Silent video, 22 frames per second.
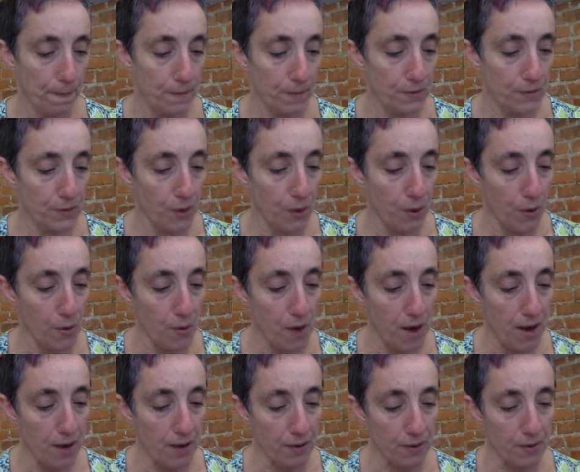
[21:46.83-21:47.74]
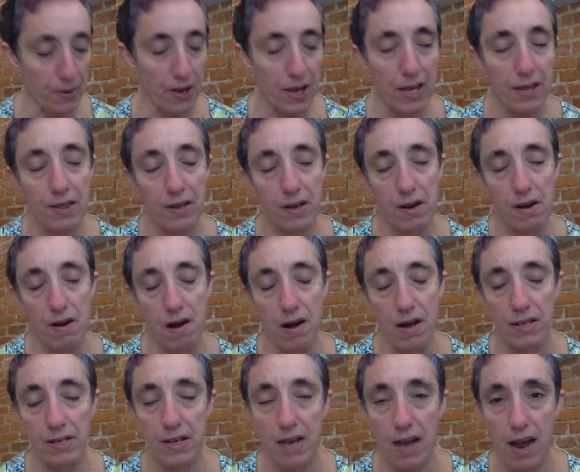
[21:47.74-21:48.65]
So, in the
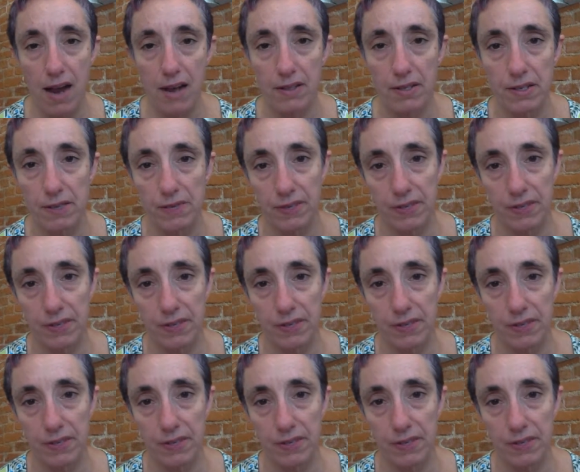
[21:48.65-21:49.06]
context of